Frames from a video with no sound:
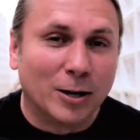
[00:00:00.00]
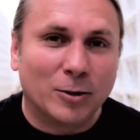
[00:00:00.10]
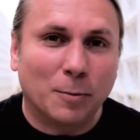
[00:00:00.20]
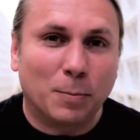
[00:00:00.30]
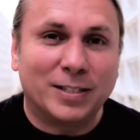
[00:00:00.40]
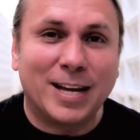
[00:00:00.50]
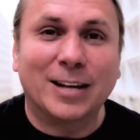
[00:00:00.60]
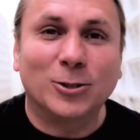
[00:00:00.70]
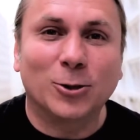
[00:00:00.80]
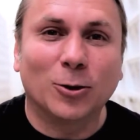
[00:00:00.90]
the
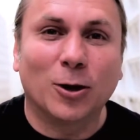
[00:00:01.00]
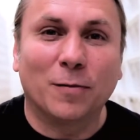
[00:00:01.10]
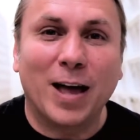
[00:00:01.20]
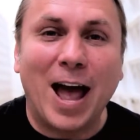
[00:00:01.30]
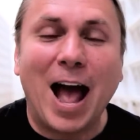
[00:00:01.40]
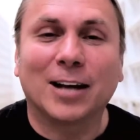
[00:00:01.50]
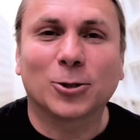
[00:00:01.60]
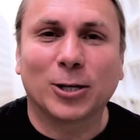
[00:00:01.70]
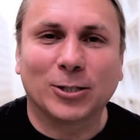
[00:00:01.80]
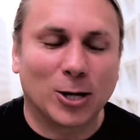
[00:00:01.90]
potential of the
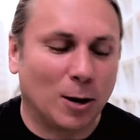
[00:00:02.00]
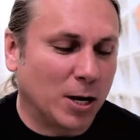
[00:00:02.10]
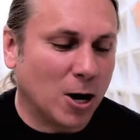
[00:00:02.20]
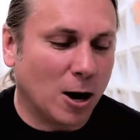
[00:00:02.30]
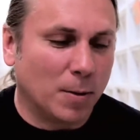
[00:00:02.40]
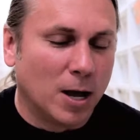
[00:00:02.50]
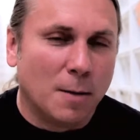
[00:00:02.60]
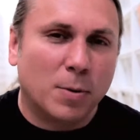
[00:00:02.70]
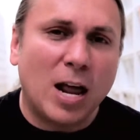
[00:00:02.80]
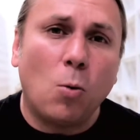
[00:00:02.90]
hatchlings coming up.
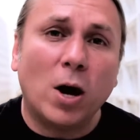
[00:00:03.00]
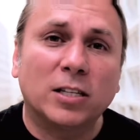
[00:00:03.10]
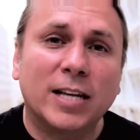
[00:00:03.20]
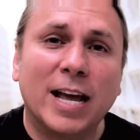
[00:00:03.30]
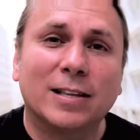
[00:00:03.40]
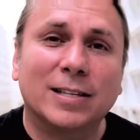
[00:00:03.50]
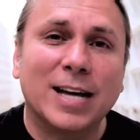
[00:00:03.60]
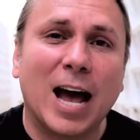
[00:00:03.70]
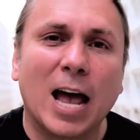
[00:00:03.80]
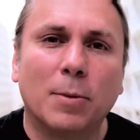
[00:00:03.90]
But I want to take the
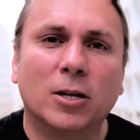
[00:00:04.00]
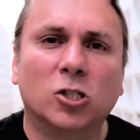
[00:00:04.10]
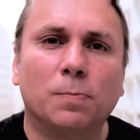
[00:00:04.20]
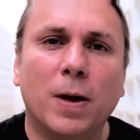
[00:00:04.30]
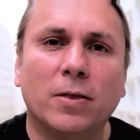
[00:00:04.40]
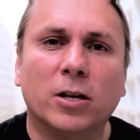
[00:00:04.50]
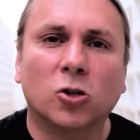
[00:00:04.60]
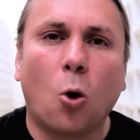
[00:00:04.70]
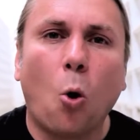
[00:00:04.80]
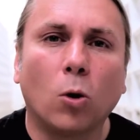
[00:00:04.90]
time and spend
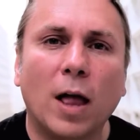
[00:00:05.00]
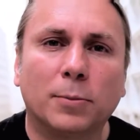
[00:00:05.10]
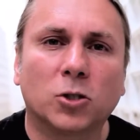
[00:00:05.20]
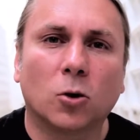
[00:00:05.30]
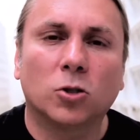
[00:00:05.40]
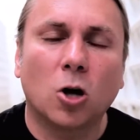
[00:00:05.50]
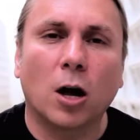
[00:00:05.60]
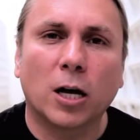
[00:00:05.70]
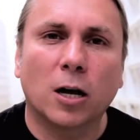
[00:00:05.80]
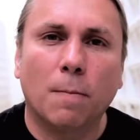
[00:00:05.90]
this whole episode
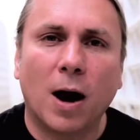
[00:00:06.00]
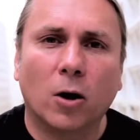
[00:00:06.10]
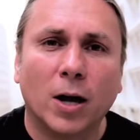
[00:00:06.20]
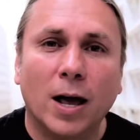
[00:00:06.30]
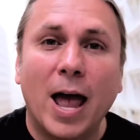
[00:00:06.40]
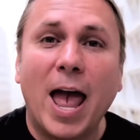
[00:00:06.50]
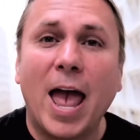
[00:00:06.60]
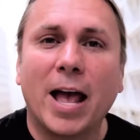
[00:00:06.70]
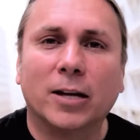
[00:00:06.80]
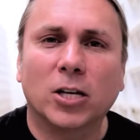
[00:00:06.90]
talking about
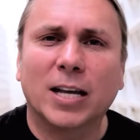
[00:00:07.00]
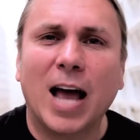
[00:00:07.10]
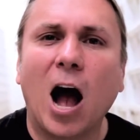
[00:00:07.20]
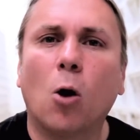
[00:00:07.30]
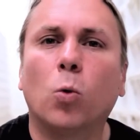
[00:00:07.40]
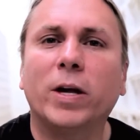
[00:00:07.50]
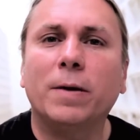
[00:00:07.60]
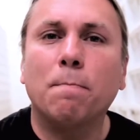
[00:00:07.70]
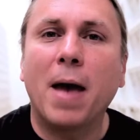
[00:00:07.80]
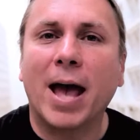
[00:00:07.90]
eggs and how we
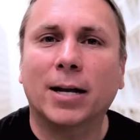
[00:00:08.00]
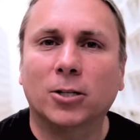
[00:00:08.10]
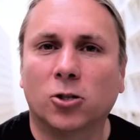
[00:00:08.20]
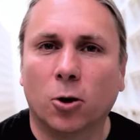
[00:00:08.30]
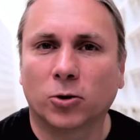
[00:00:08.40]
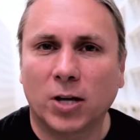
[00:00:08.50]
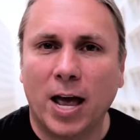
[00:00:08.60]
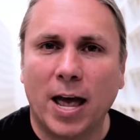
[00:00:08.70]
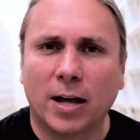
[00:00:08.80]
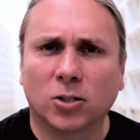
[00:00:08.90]
manage those
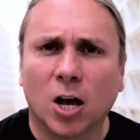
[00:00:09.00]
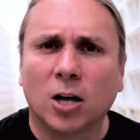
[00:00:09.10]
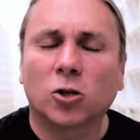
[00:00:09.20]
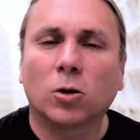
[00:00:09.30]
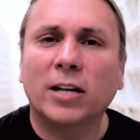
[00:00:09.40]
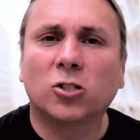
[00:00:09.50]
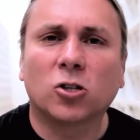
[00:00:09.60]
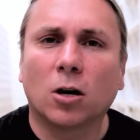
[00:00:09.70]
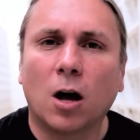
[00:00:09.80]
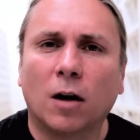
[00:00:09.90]
eggs. So let's
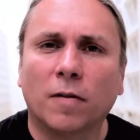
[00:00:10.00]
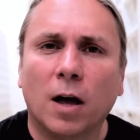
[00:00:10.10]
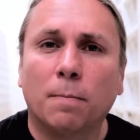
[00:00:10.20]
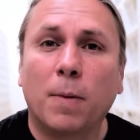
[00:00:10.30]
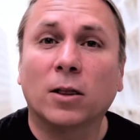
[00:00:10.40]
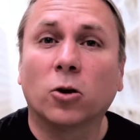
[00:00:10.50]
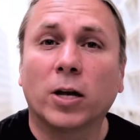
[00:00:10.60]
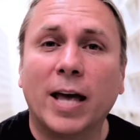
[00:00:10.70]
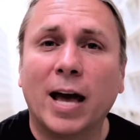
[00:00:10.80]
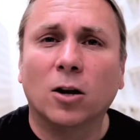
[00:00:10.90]
start off by
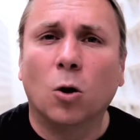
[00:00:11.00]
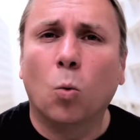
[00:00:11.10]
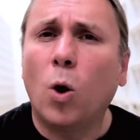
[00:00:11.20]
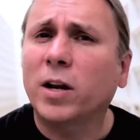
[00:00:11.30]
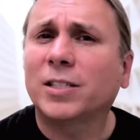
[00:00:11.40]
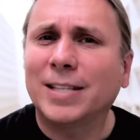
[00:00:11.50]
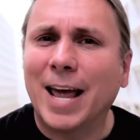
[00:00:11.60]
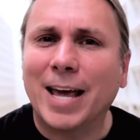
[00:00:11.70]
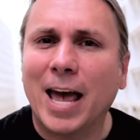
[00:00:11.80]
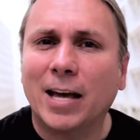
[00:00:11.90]
looking at what a
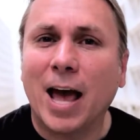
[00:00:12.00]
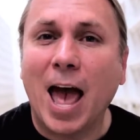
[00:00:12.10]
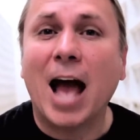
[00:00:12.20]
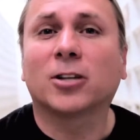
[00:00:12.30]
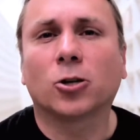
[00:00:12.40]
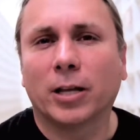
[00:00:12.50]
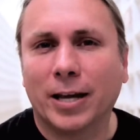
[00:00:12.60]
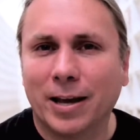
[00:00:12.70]
snake egg actually